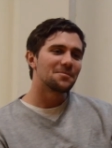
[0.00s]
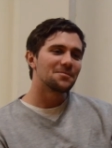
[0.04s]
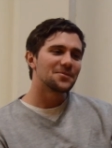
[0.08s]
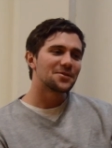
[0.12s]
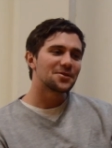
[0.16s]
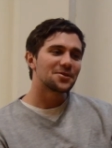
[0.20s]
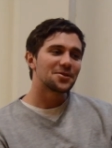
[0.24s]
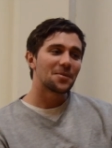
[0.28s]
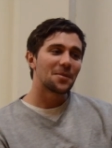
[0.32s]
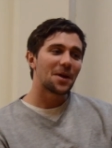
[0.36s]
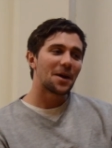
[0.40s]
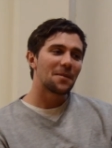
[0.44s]

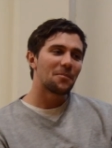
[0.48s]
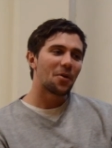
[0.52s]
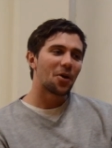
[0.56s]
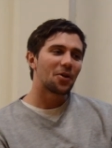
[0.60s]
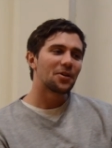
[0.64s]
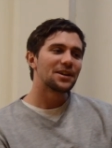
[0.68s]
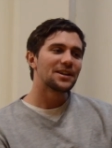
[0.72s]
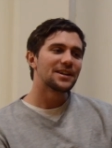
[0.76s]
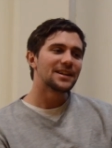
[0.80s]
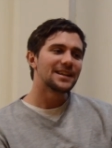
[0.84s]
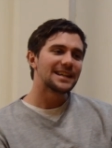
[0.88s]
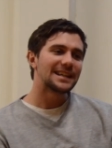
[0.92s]
so my
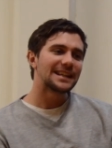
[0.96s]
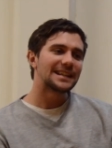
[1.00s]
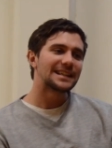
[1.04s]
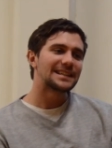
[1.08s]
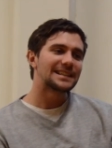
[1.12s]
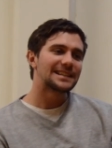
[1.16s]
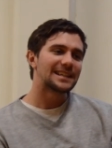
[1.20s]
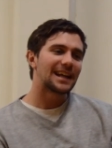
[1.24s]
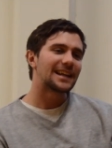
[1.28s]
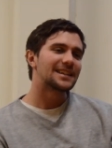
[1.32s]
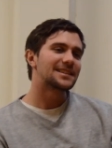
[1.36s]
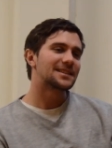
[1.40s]
body
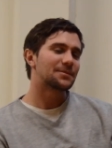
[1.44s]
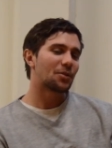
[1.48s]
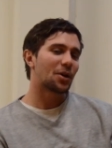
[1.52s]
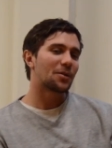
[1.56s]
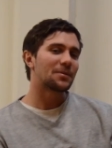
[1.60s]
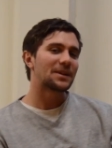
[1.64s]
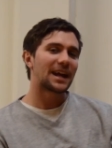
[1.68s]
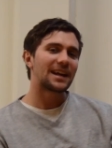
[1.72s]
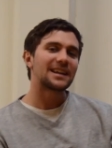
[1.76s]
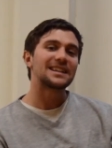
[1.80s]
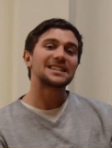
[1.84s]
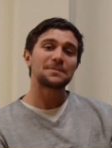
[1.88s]
is, it's
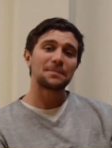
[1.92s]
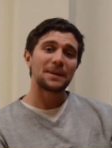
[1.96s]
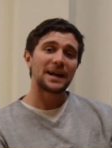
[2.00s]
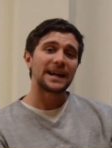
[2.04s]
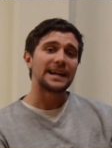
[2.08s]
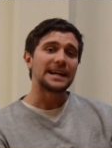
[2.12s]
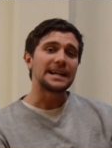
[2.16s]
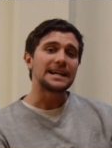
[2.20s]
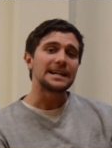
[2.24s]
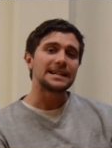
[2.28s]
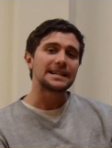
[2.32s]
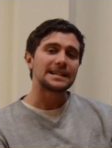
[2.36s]
probably at its
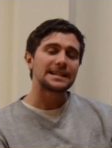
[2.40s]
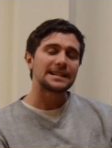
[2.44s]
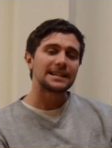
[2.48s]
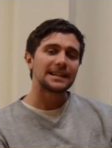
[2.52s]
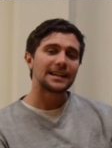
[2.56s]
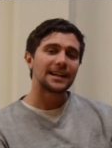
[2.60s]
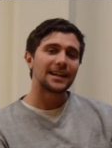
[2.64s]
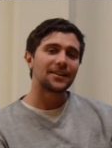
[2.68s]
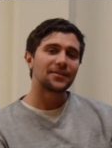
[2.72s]
peak.